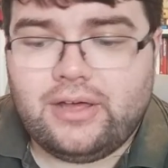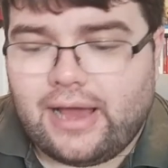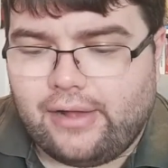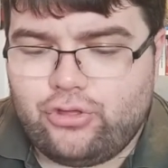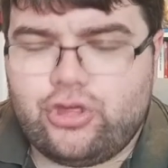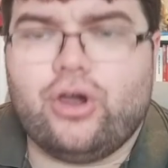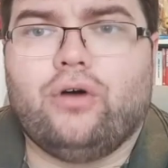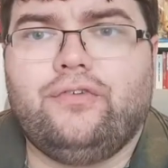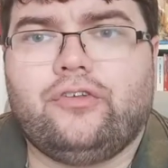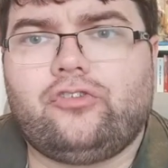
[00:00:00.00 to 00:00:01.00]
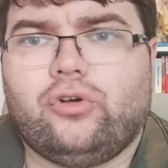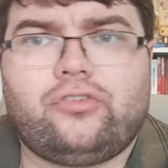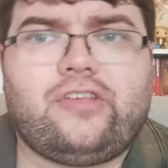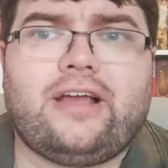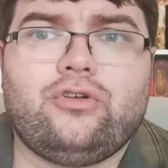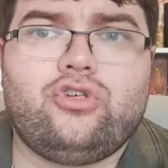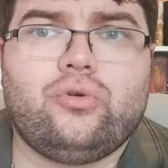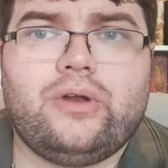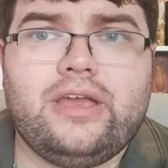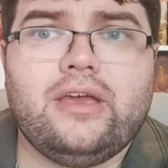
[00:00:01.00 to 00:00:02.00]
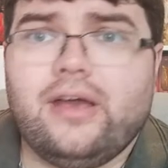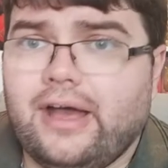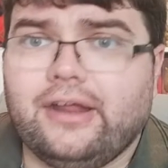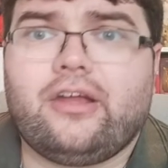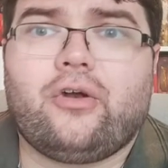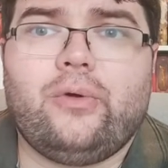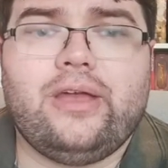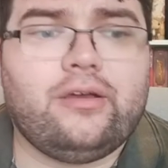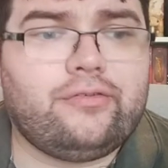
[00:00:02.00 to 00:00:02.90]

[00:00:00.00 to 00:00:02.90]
And she offers sort of sanctuary and a career